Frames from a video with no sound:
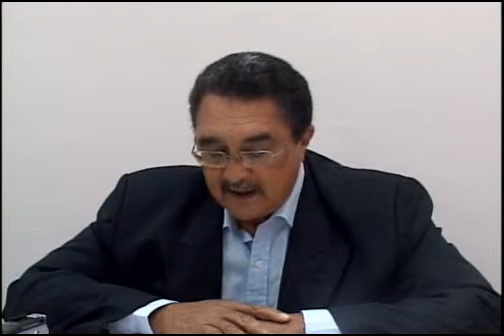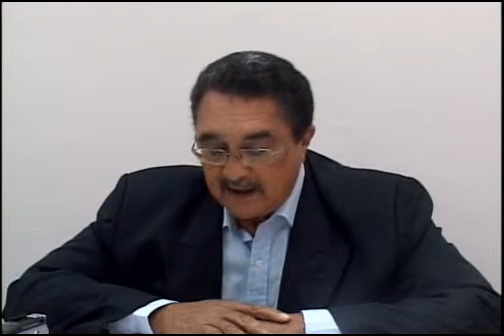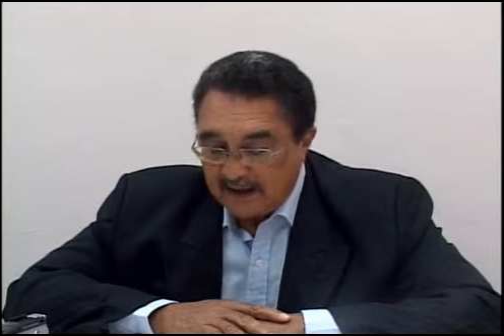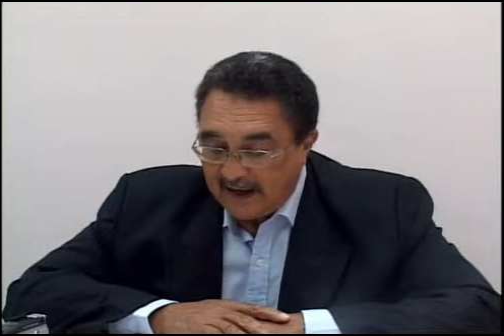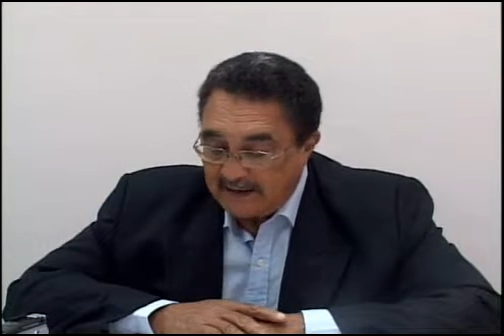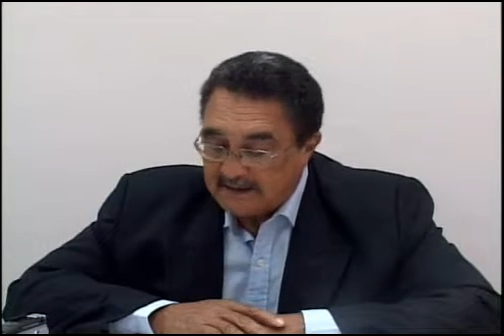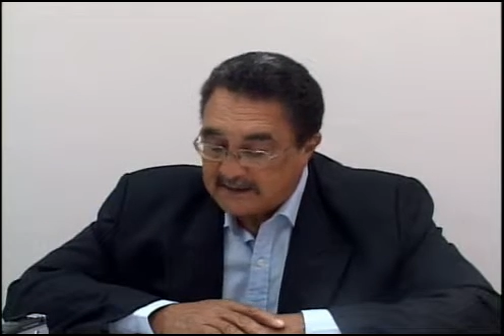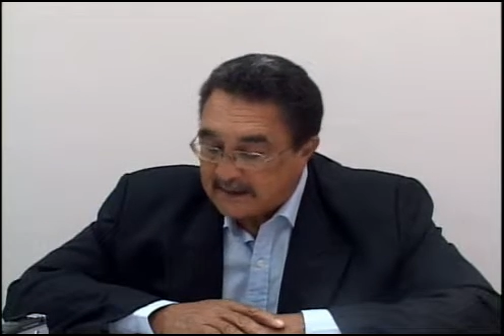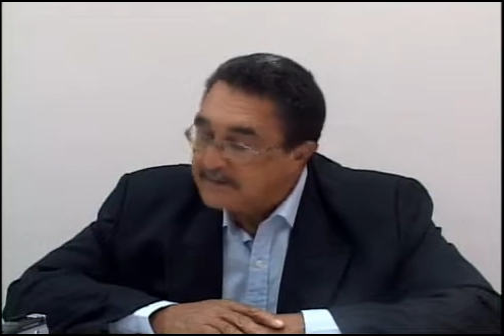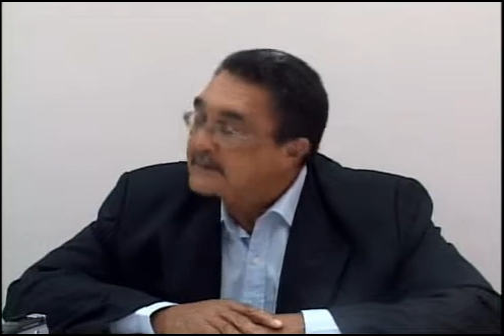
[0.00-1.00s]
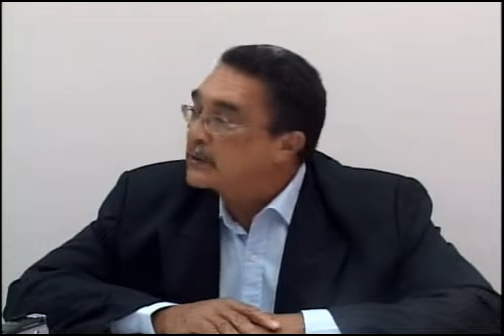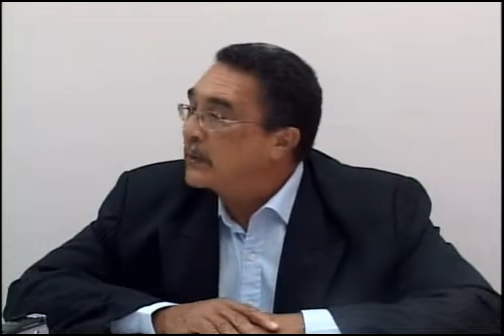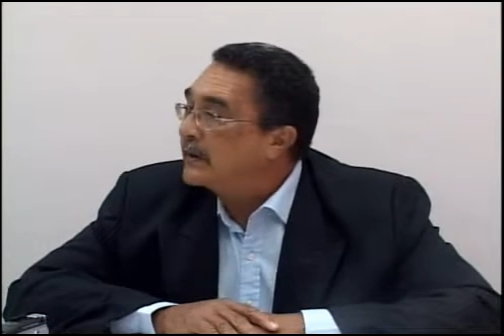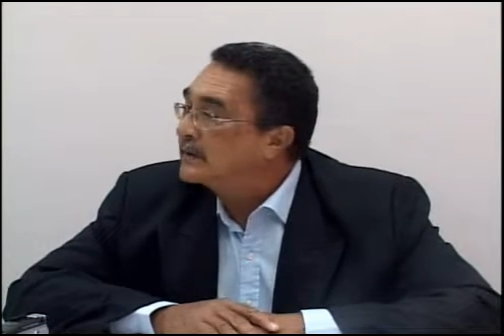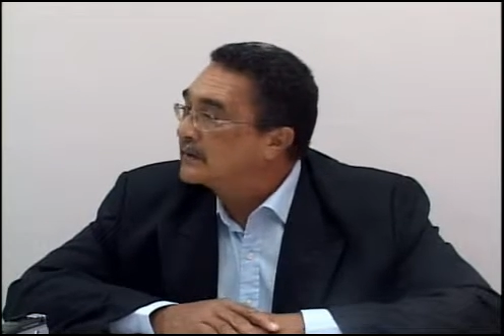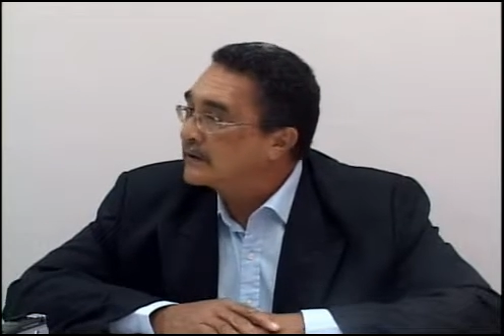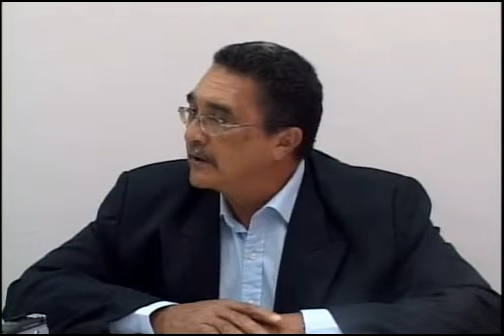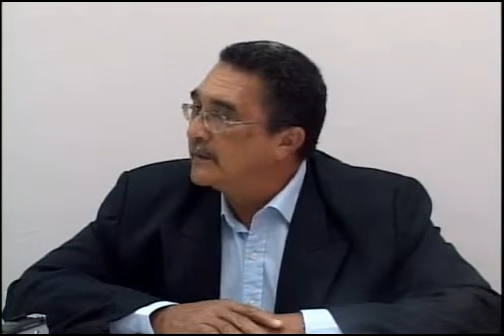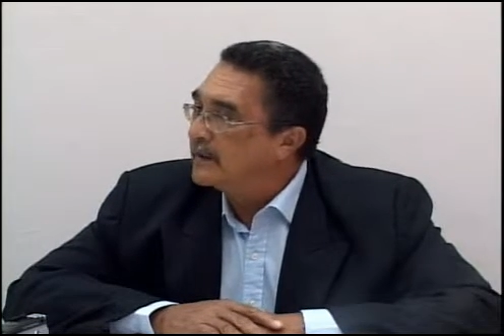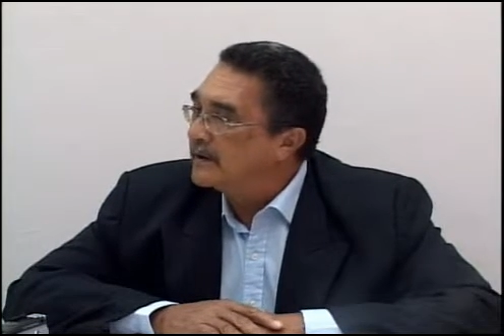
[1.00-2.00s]
in any subsequent
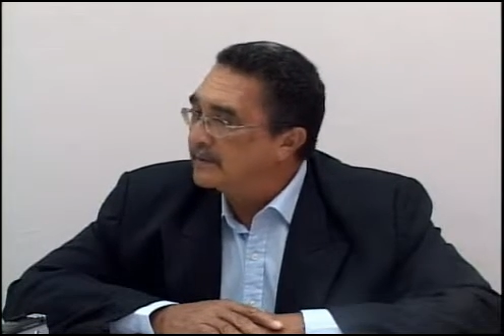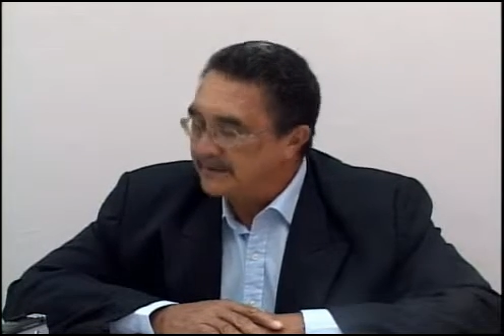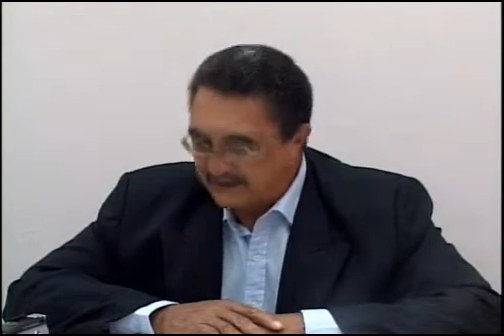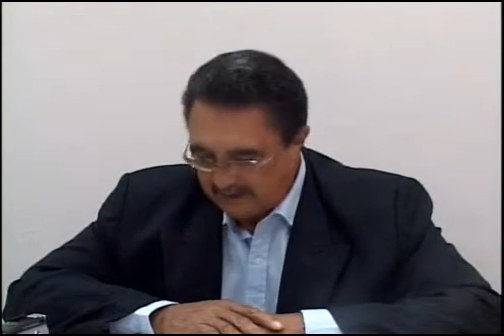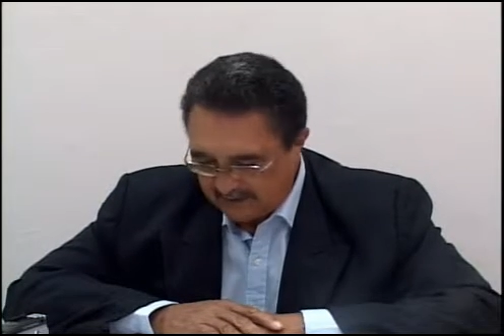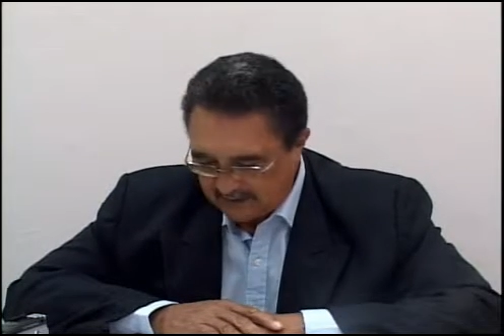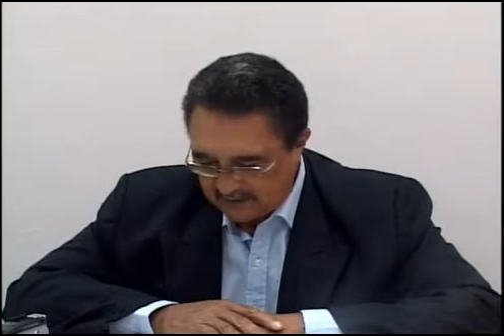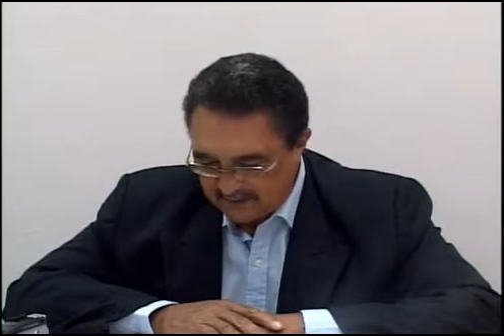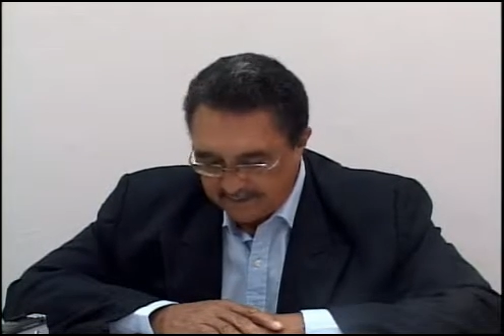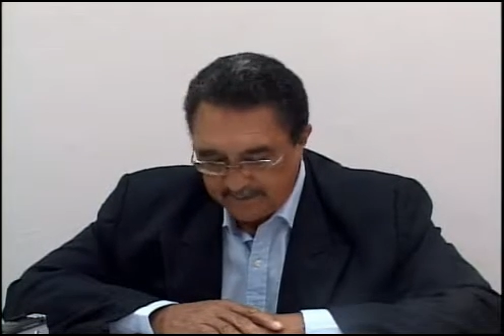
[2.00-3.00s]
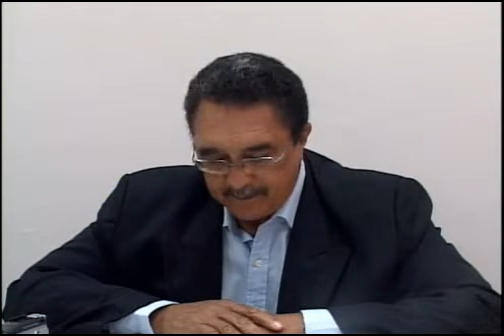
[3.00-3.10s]
criminal proceedings.